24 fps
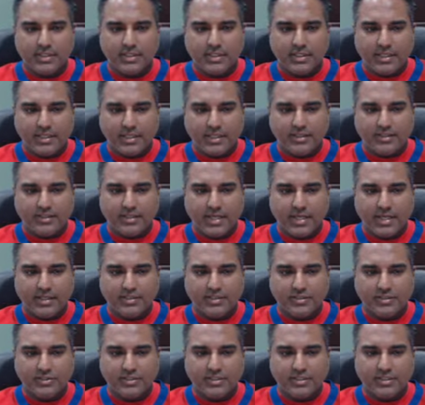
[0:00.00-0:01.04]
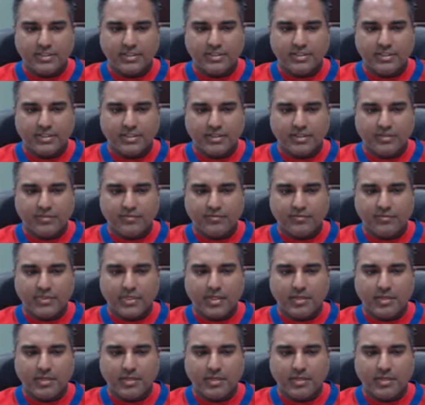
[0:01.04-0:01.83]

into energy via